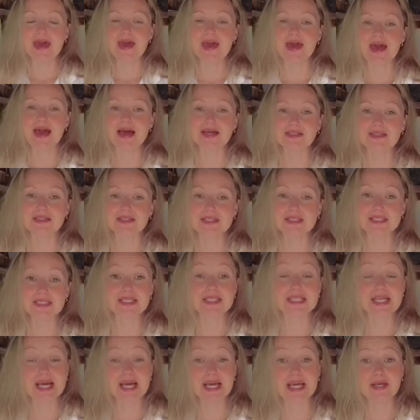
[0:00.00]
and
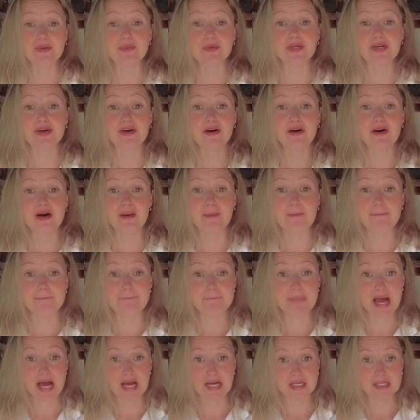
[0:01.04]
today we are
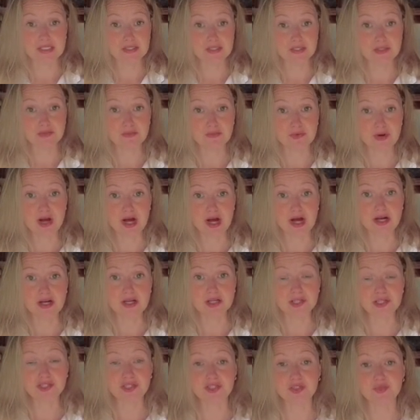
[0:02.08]
back in the
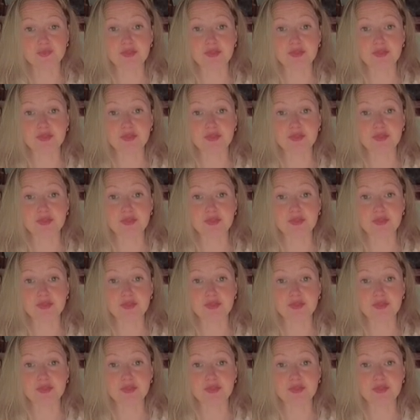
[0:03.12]
garage.